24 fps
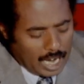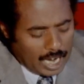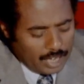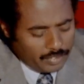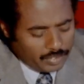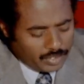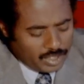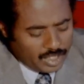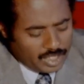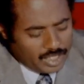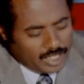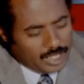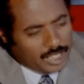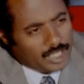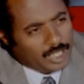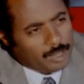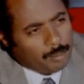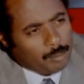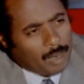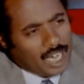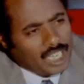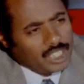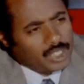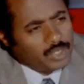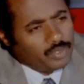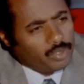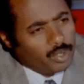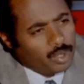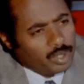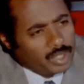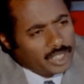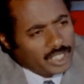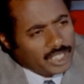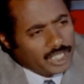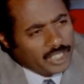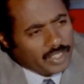After the March
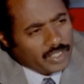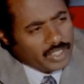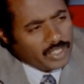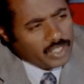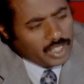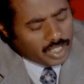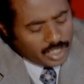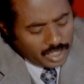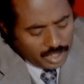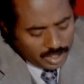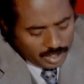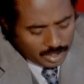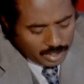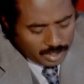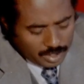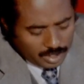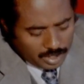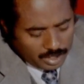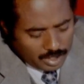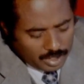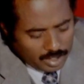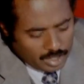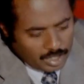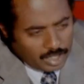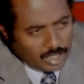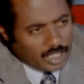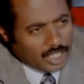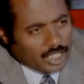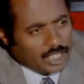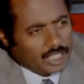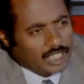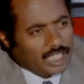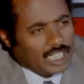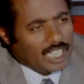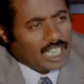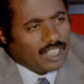4 declaration,
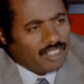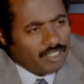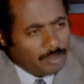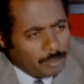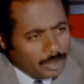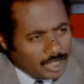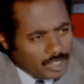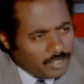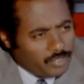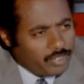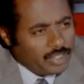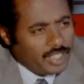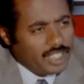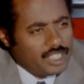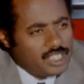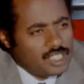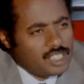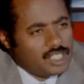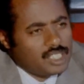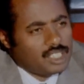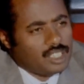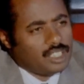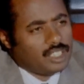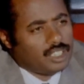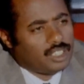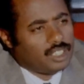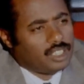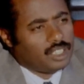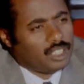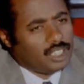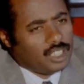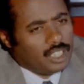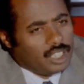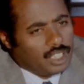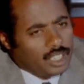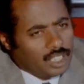the government feels
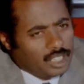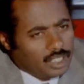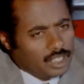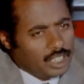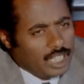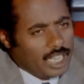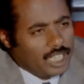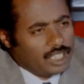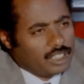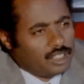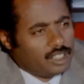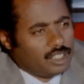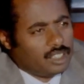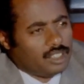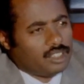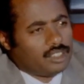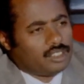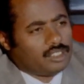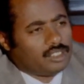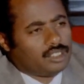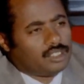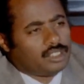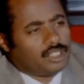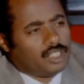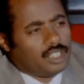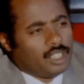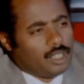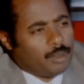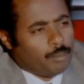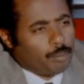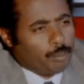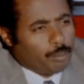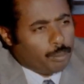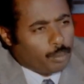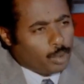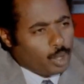that
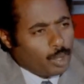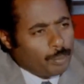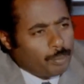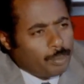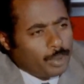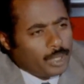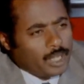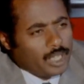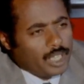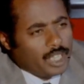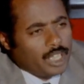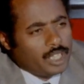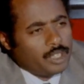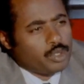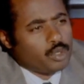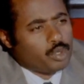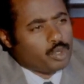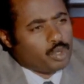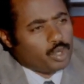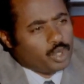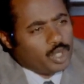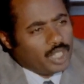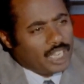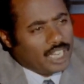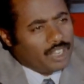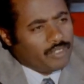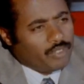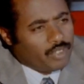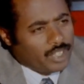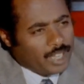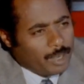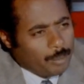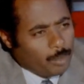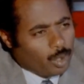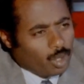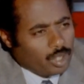proper institutional
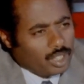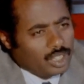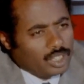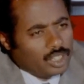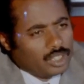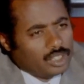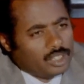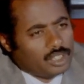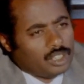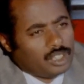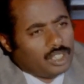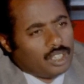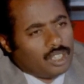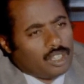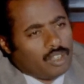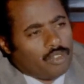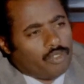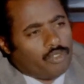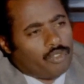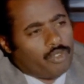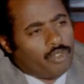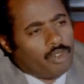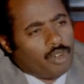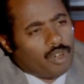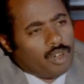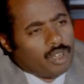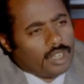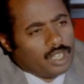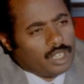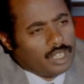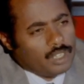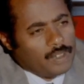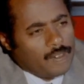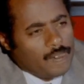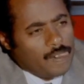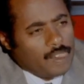framework
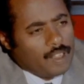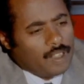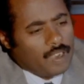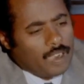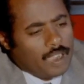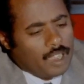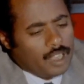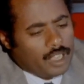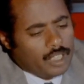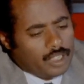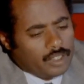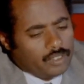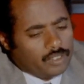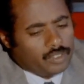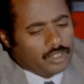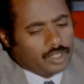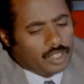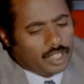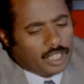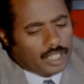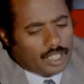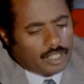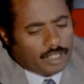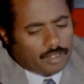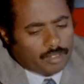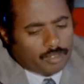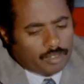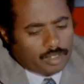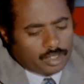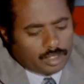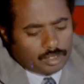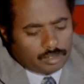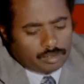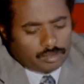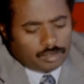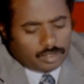for the
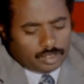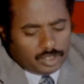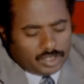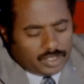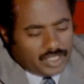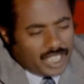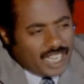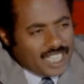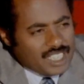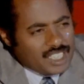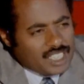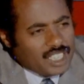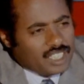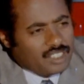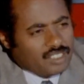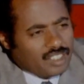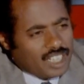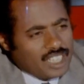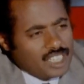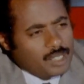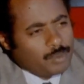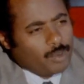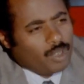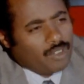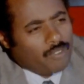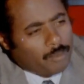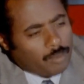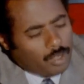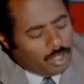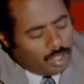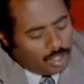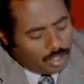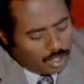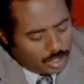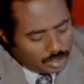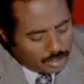drastic
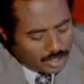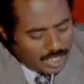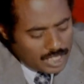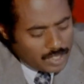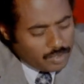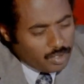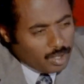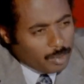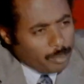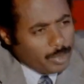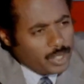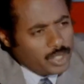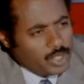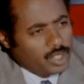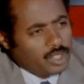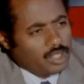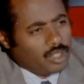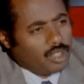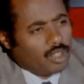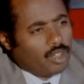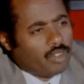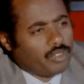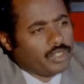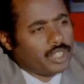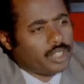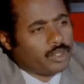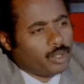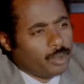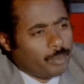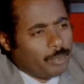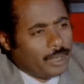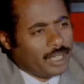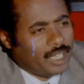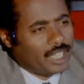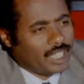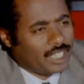transformation of the
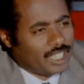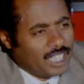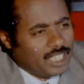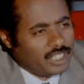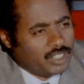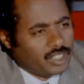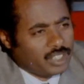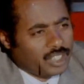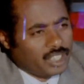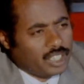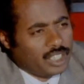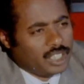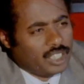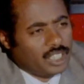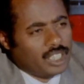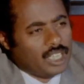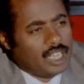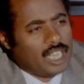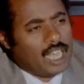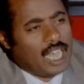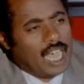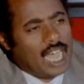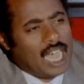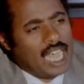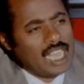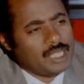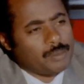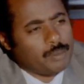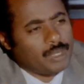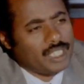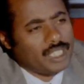Ethiopian agriculture has